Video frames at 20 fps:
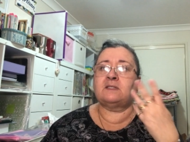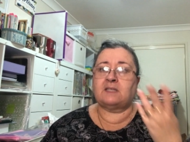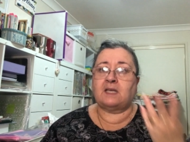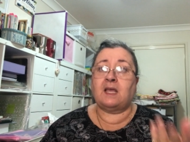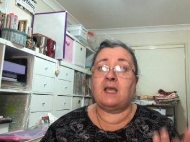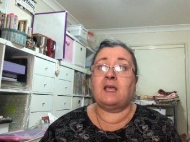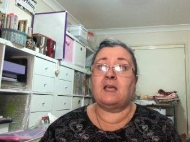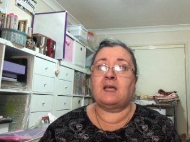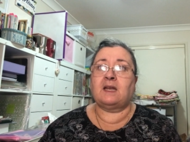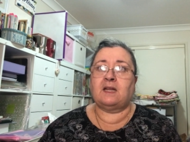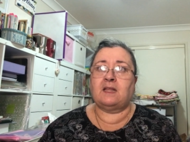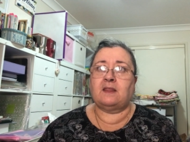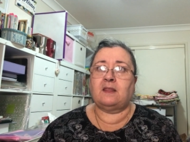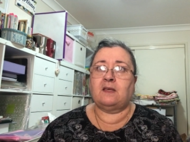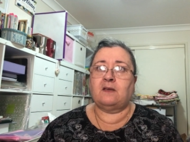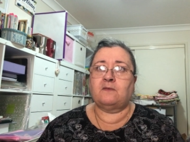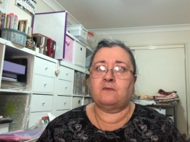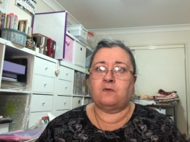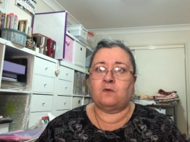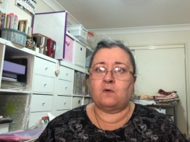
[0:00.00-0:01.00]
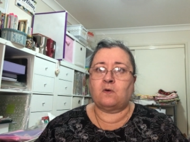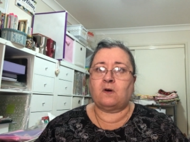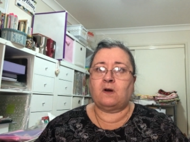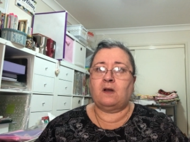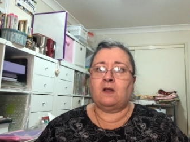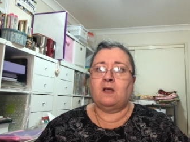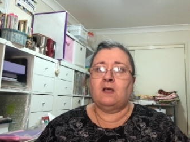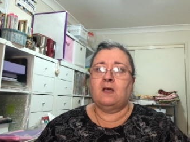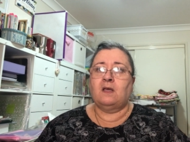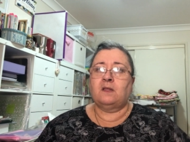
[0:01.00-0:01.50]
seeing anything for
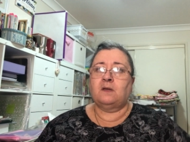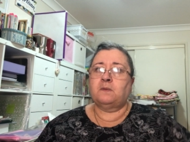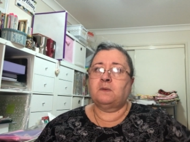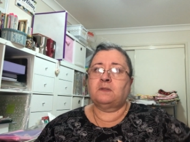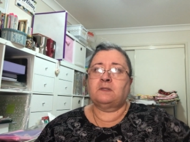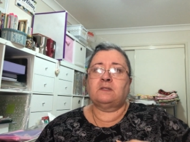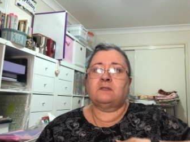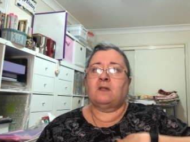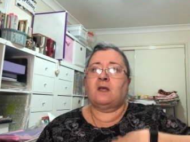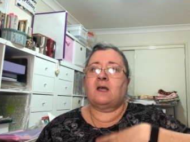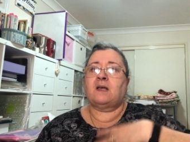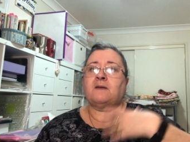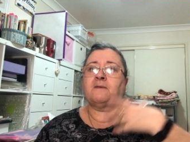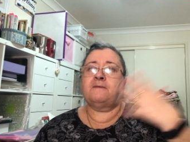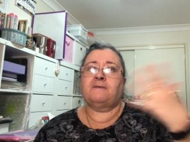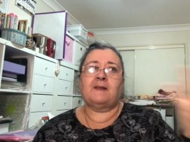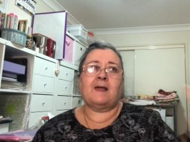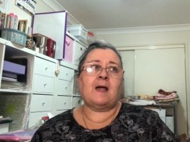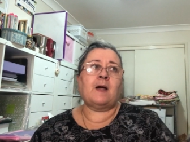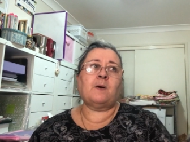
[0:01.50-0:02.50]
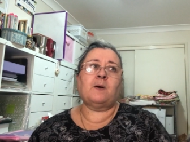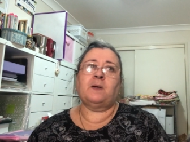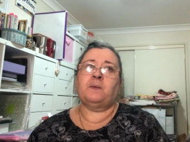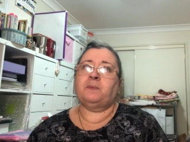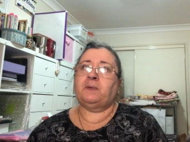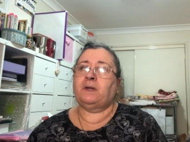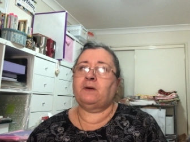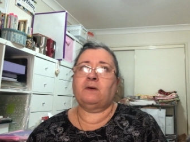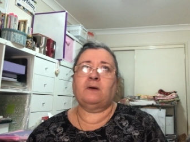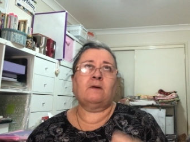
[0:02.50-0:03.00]
it. There wasn't like a flower
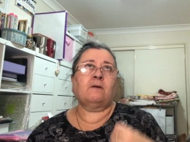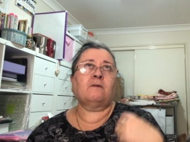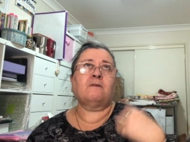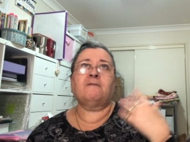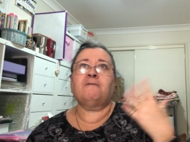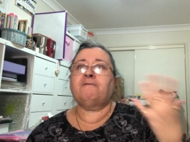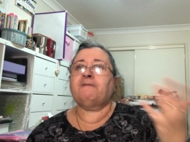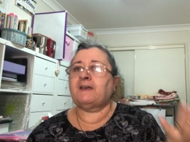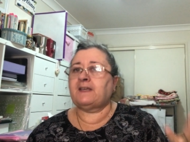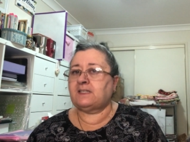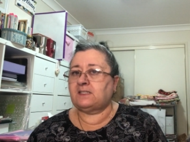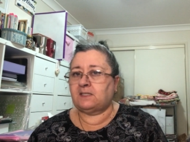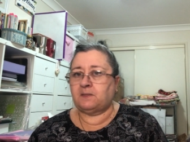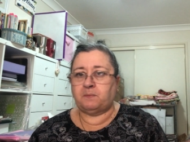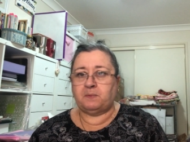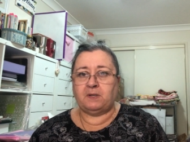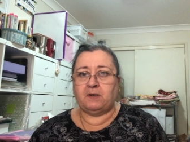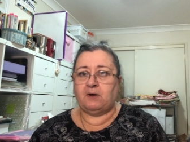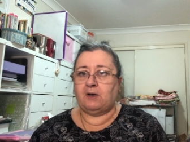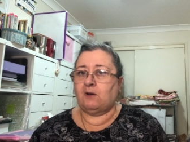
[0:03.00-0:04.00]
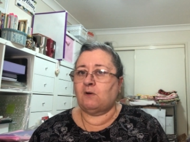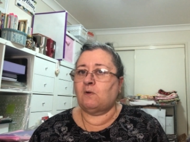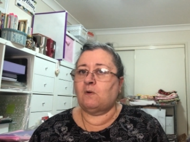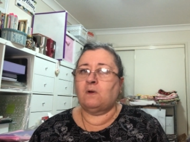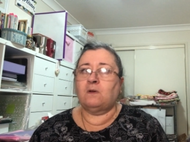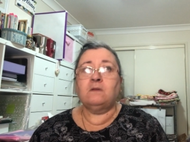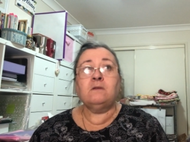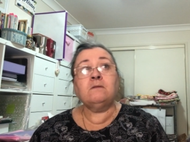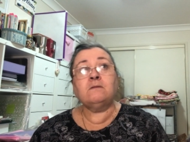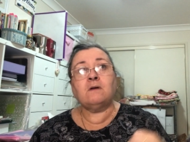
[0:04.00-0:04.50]
appearing or a face appearing
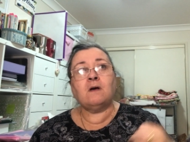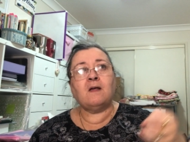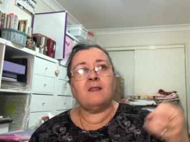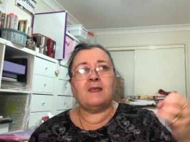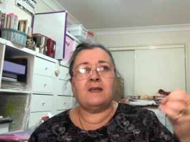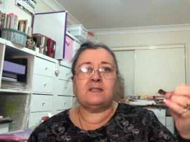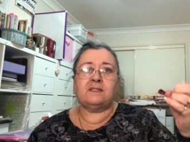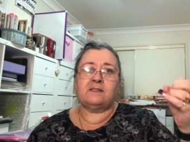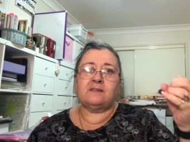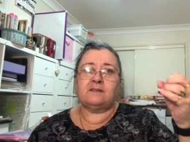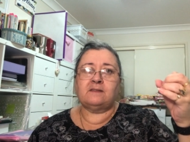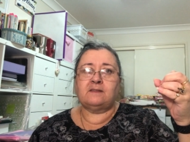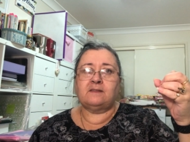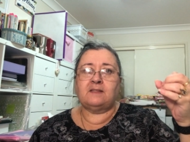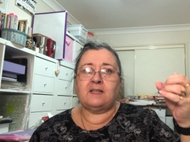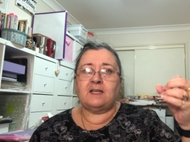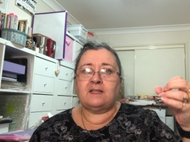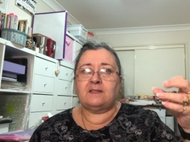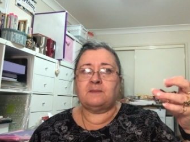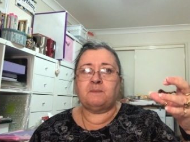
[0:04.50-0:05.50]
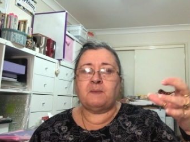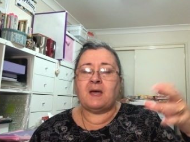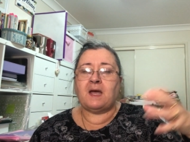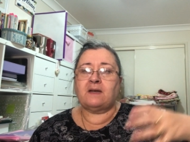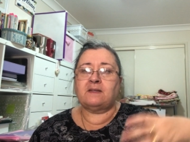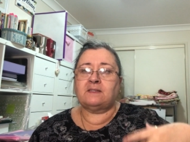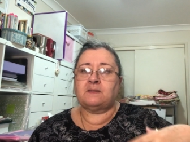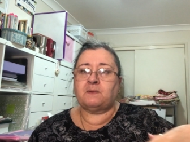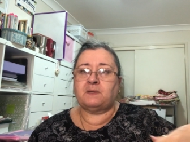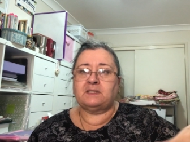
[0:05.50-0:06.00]
or look, oh, that's
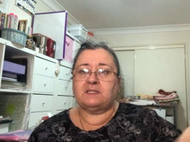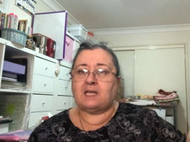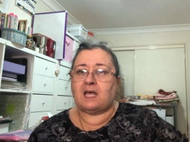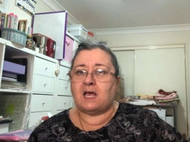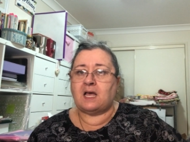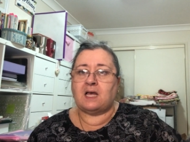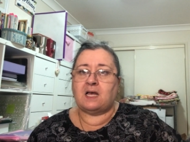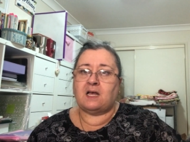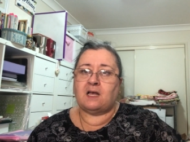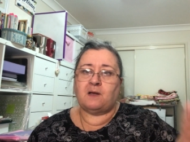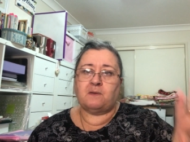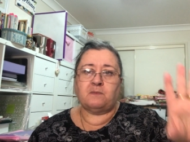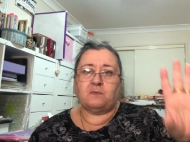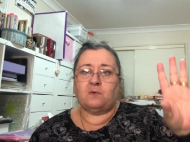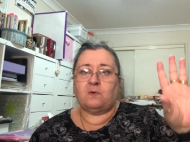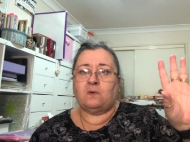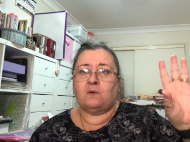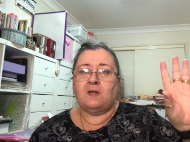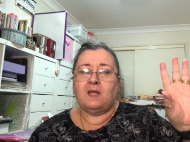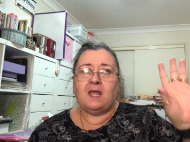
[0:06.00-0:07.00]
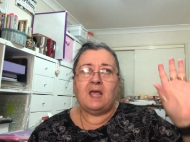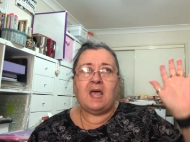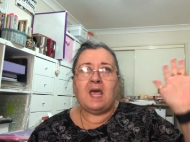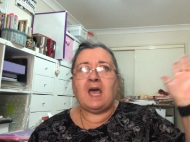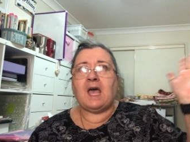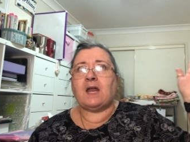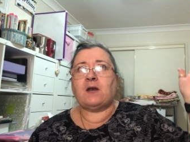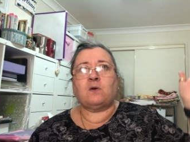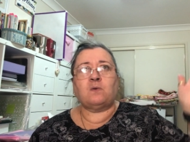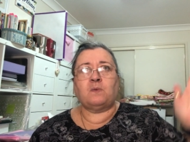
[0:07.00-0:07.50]
part of someone's arm or
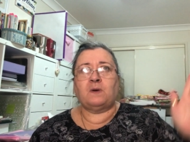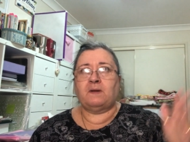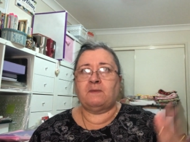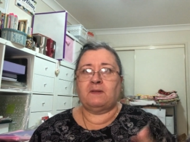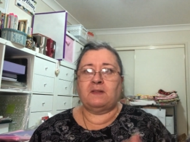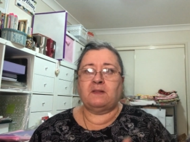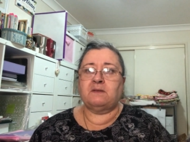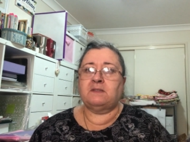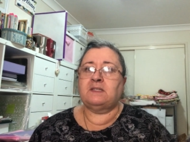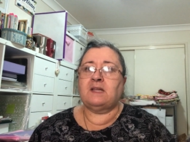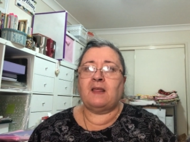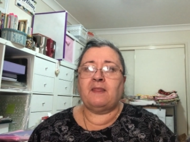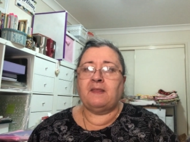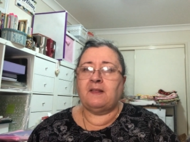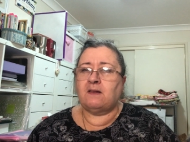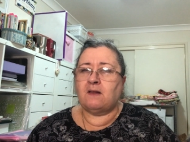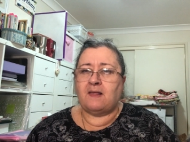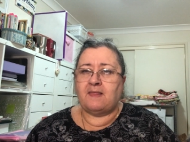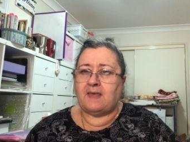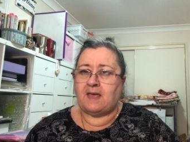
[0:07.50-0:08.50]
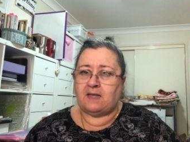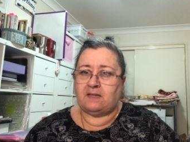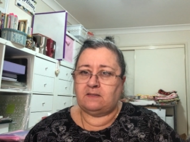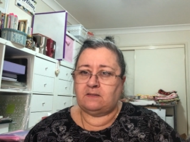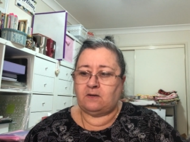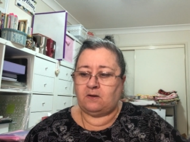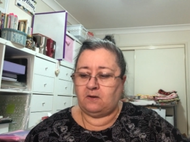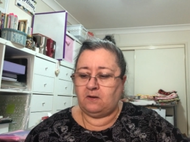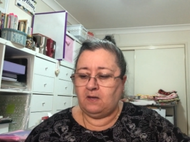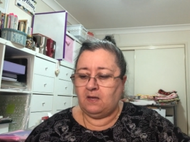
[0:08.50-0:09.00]
hat or whatever. There was nothing like that.
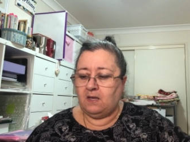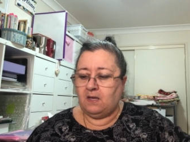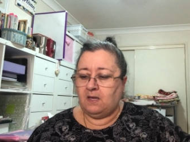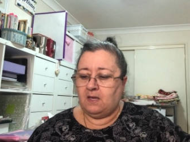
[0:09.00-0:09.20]
So